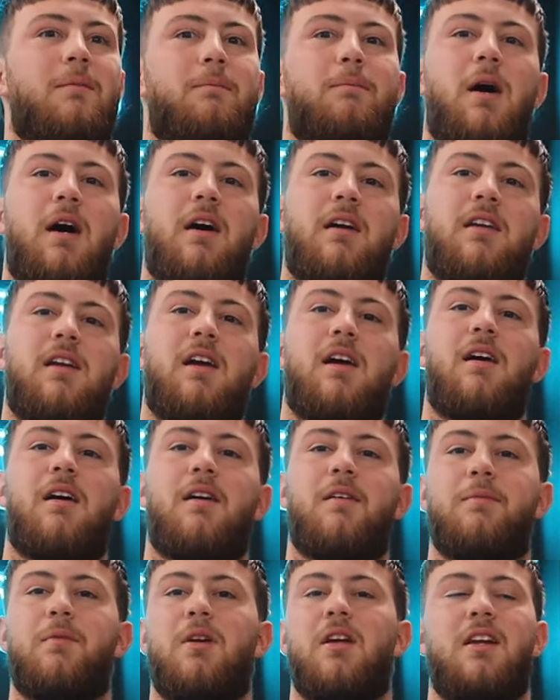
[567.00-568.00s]
But yeah,
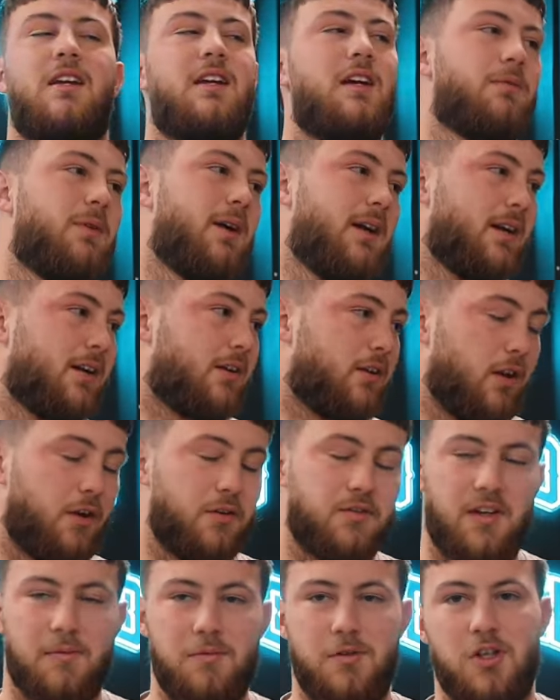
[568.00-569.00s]
I'm gonna get ready to
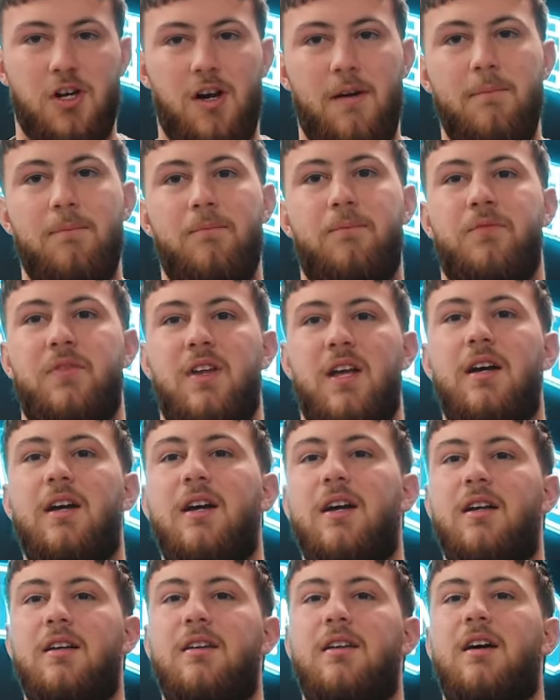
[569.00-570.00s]
close up shop
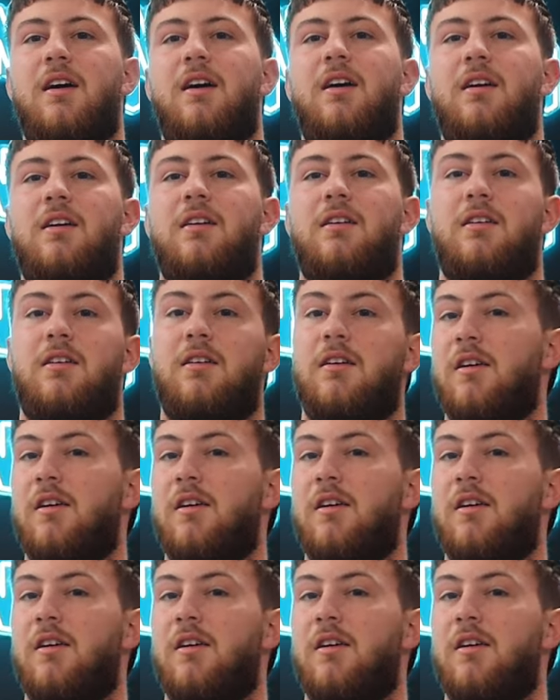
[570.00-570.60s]
and I'll